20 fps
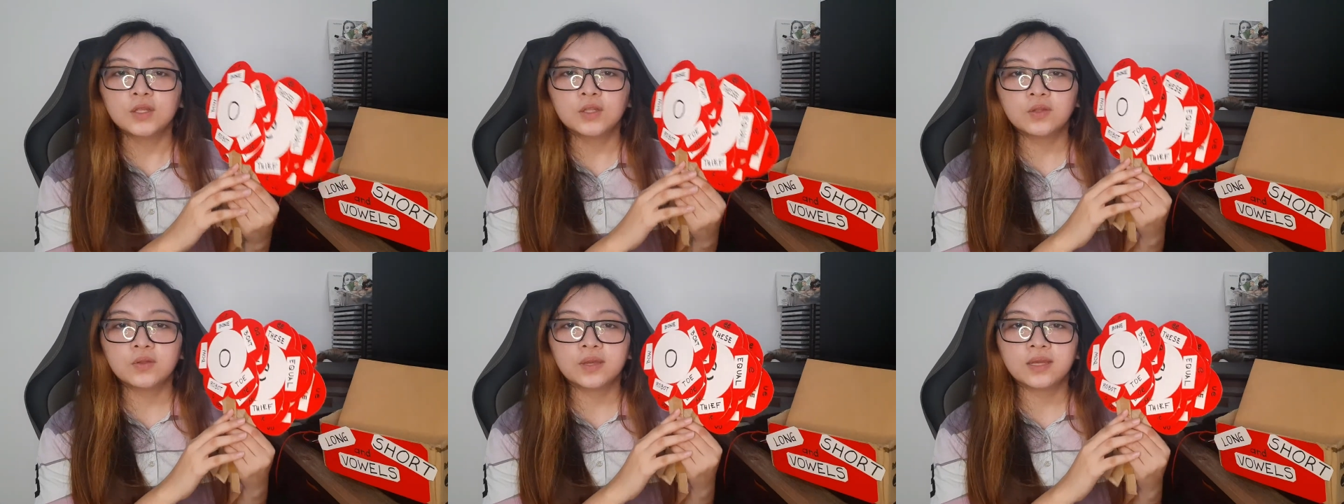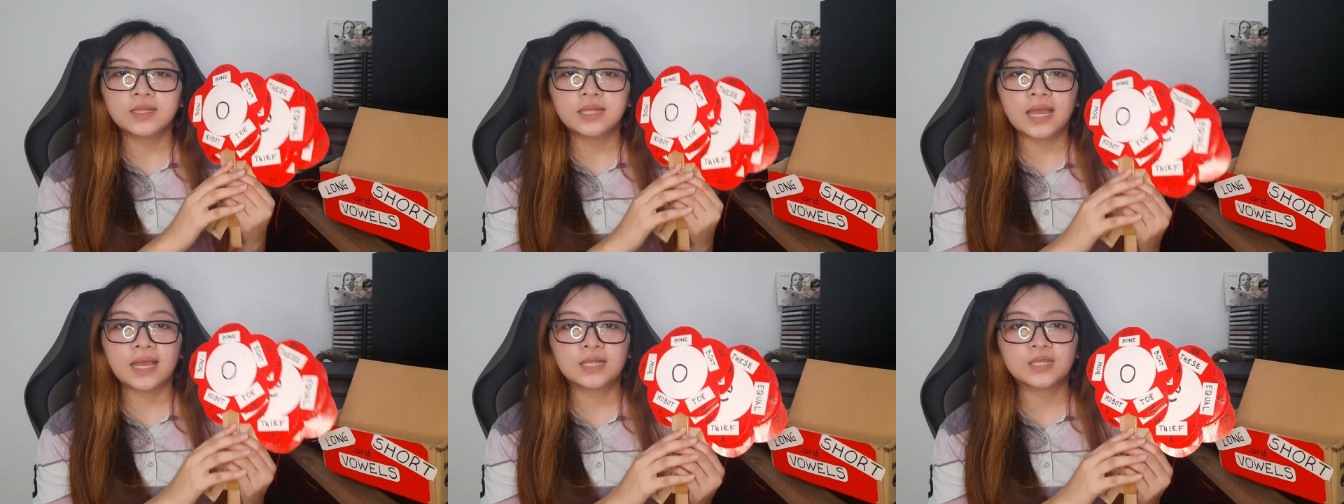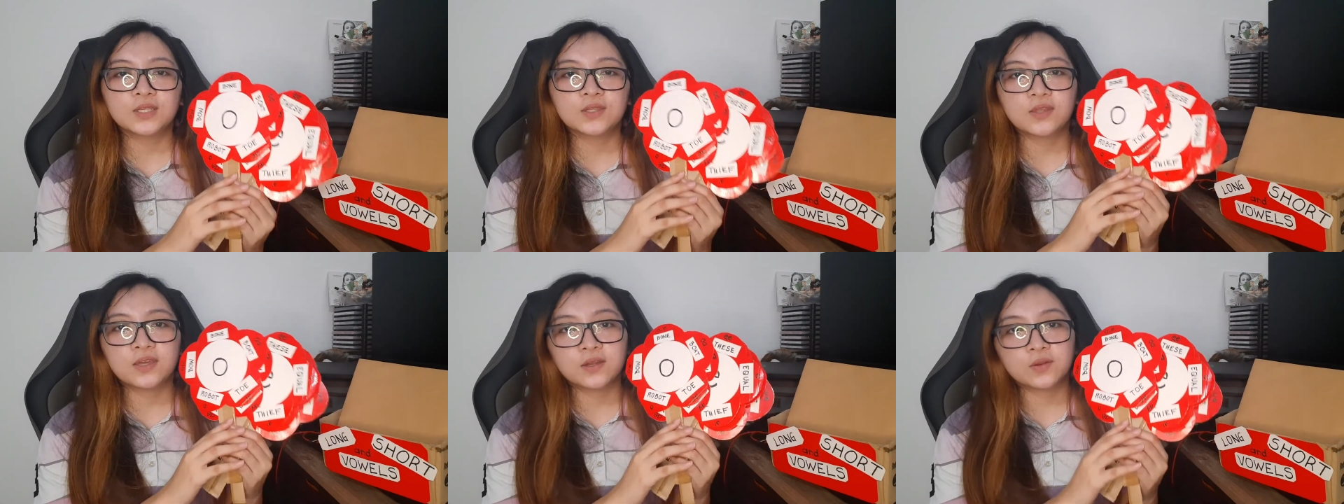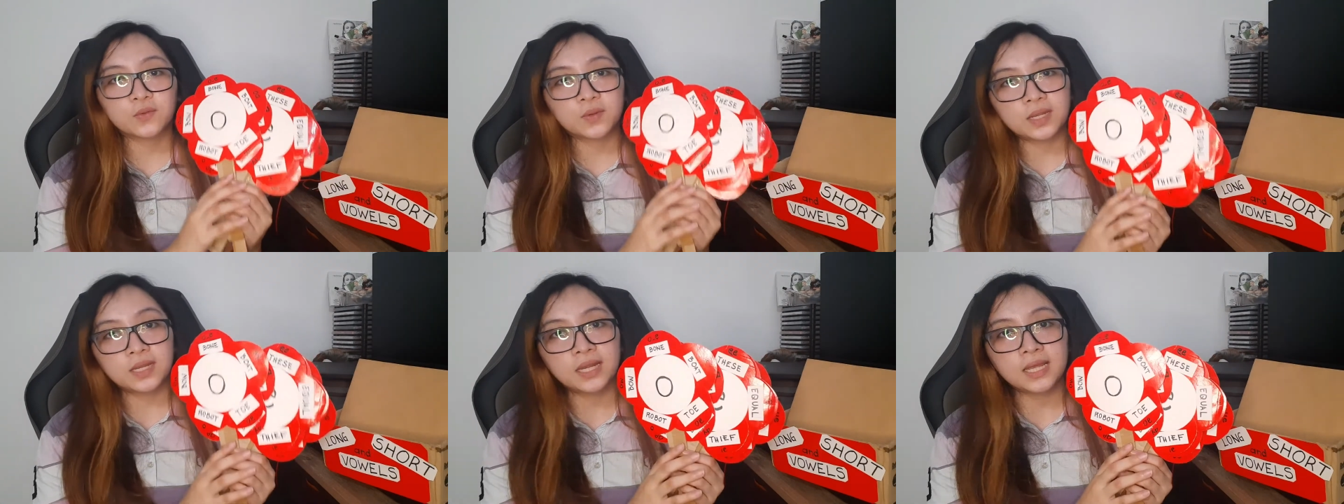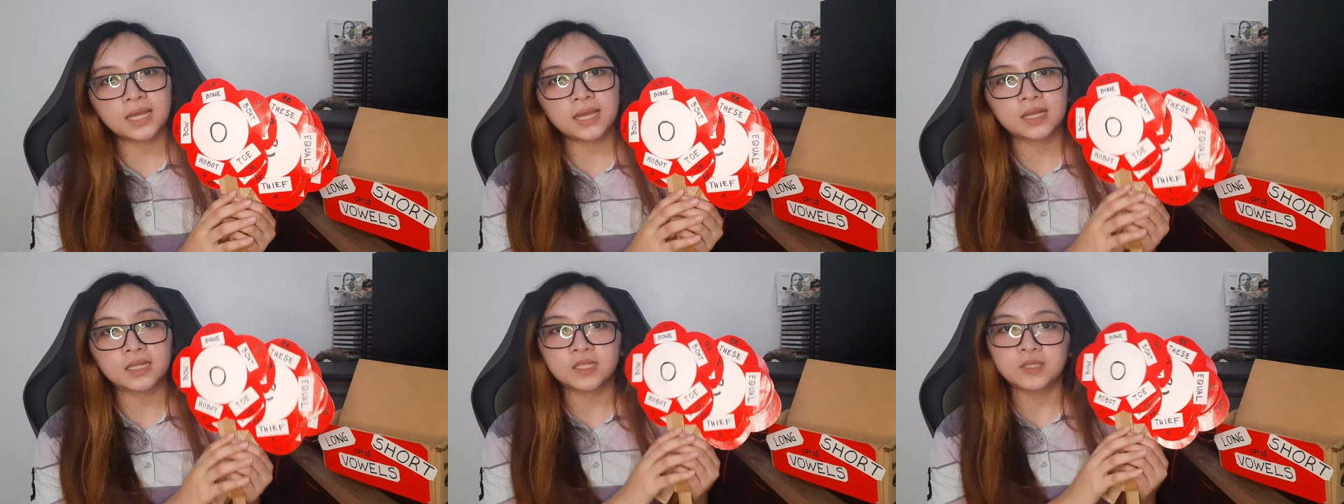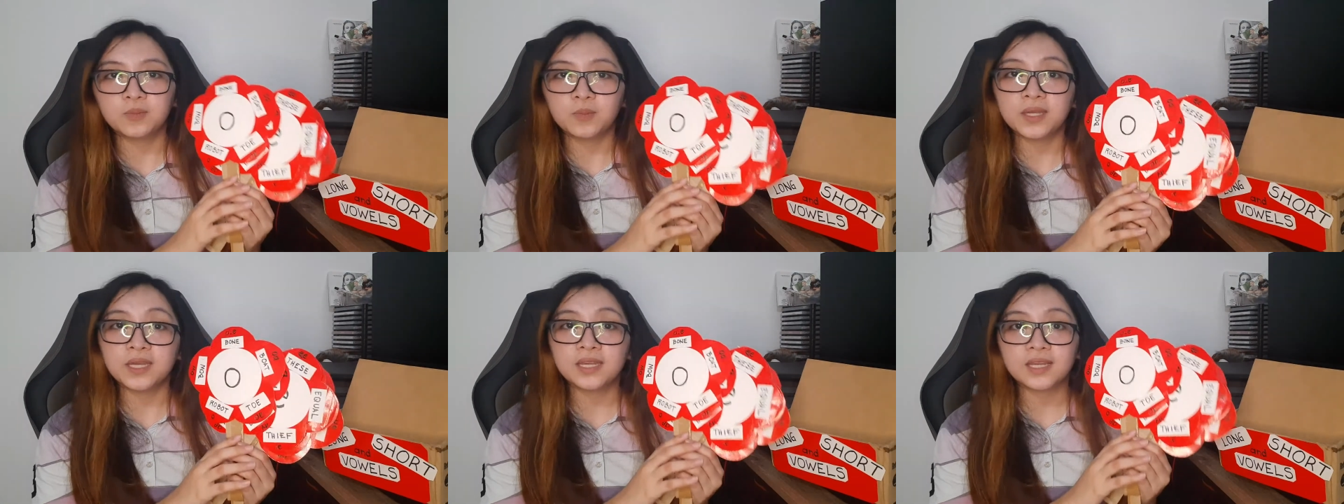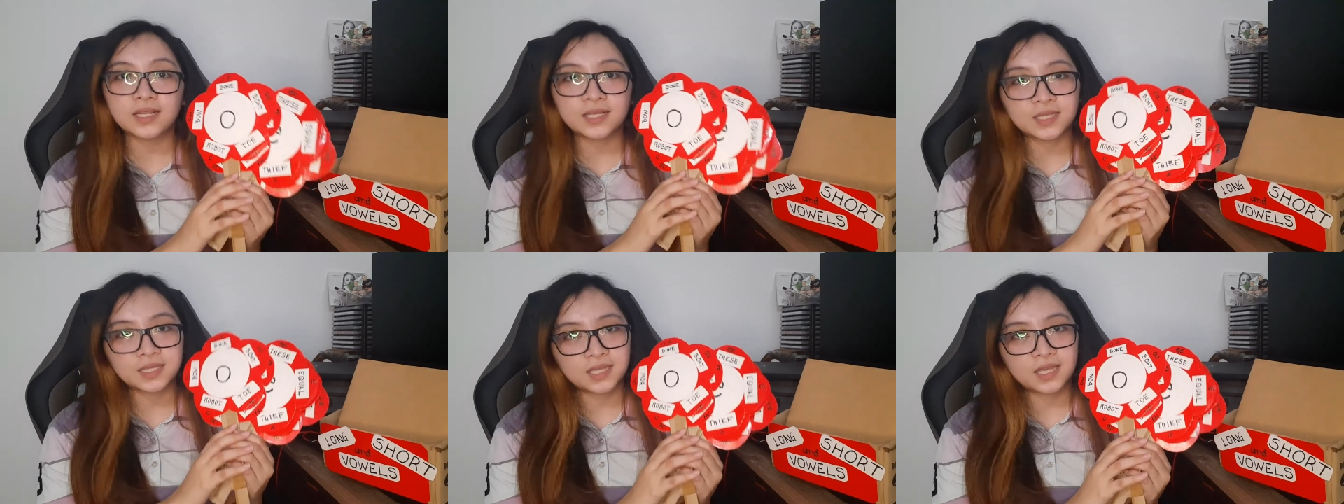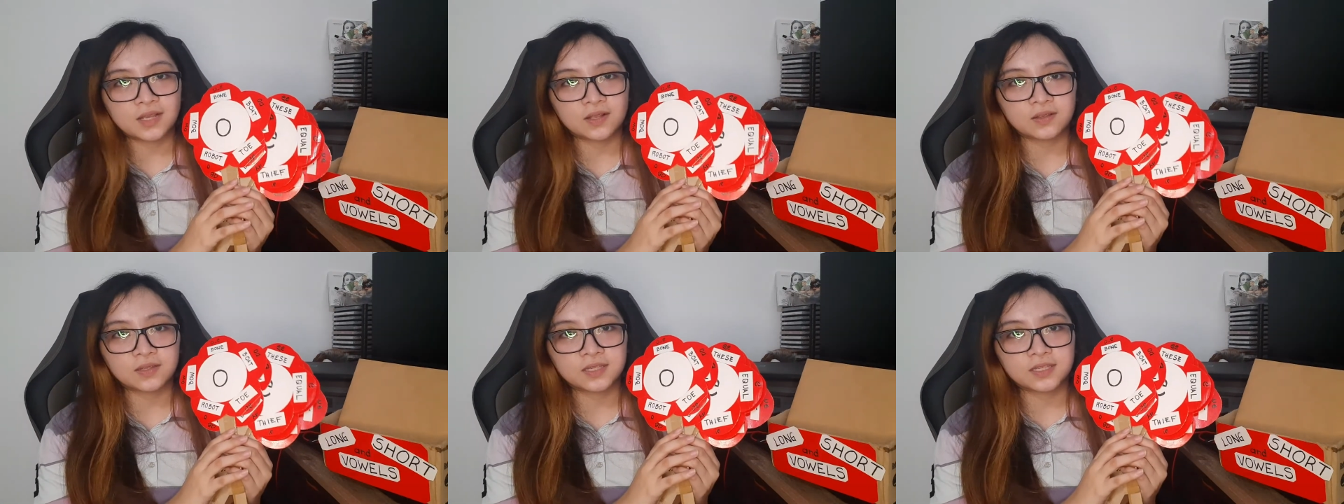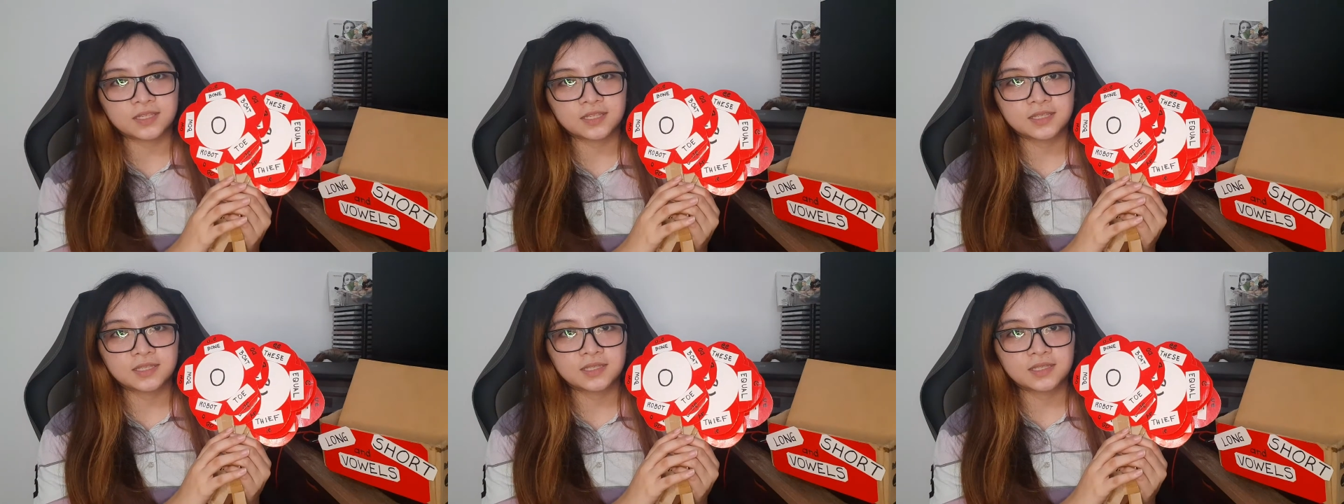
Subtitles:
to enhance their reading and speaking skills.